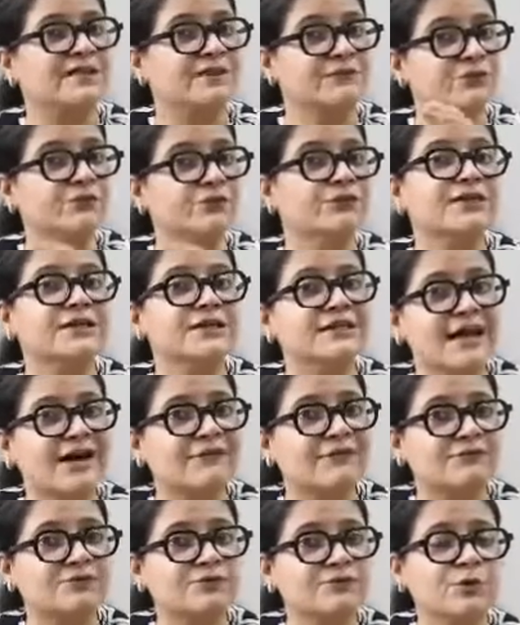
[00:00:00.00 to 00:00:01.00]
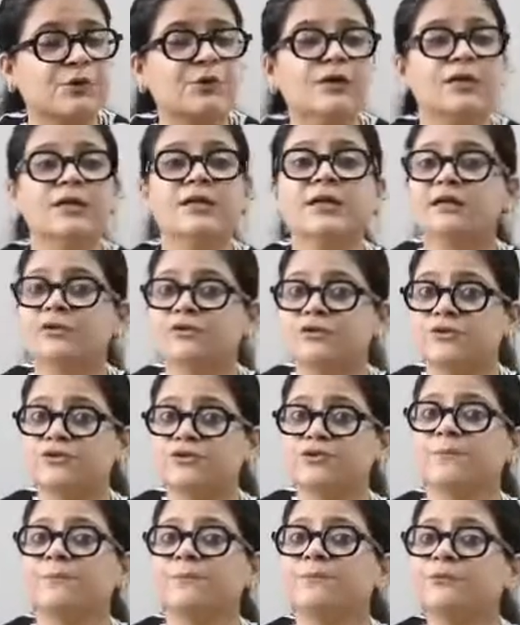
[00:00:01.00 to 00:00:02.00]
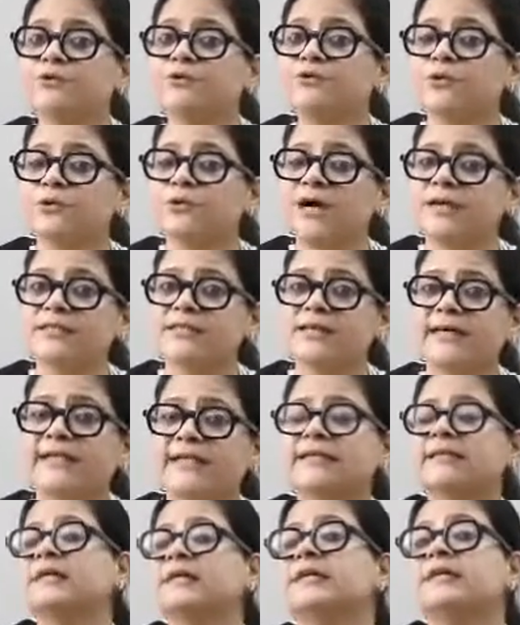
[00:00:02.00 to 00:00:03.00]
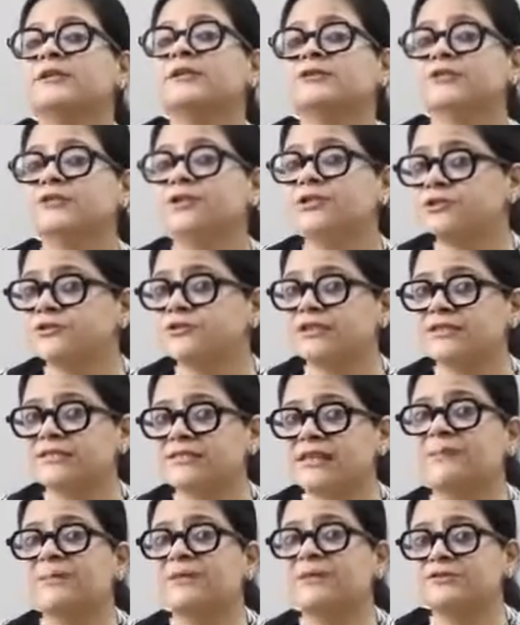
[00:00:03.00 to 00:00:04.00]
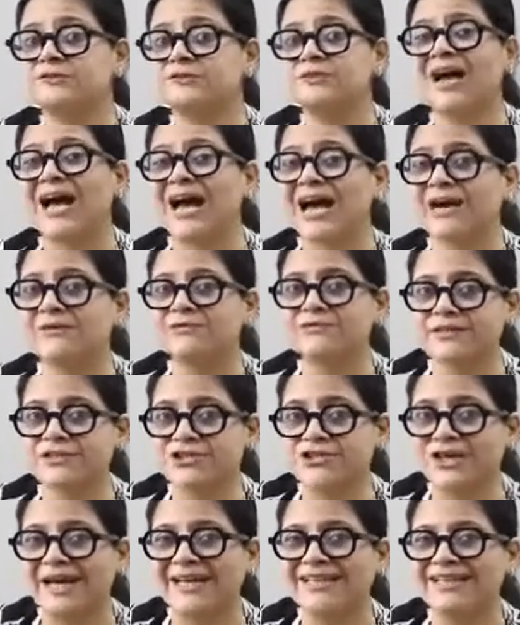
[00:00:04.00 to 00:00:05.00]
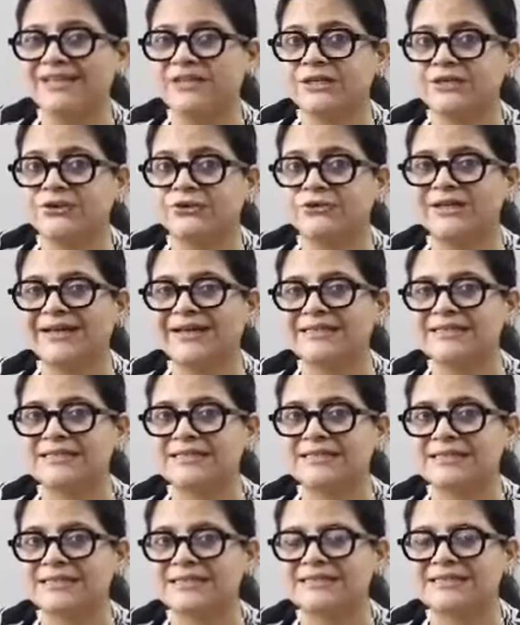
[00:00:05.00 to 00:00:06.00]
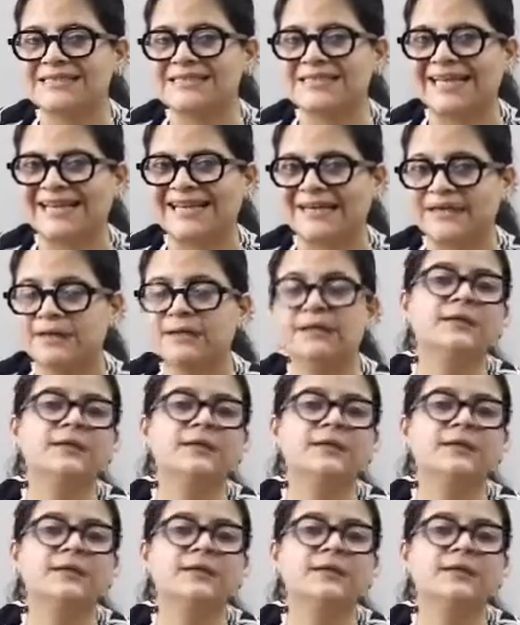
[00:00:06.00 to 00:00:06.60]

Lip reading: if you really have to smoke, so as to improve your gut health, so that during summers you have that shiny, radiant skin.